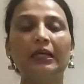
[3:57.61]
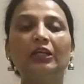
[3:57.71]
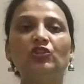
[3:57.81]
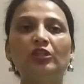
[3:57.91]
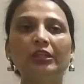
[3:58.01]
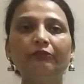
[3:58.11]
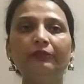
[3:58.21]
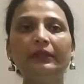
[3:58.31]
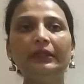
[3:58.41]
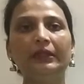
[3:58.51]

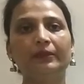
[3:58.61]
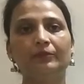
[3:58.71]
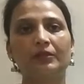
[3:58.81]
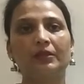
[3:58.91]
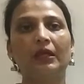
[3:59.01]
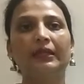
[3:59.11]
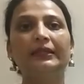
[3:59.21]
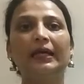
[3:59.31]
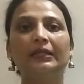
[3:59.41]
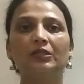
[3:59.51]
chiefly hymns
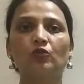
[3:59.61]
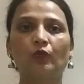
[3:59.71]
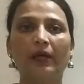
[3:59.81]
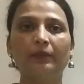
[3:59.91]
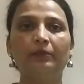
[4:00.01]
that describe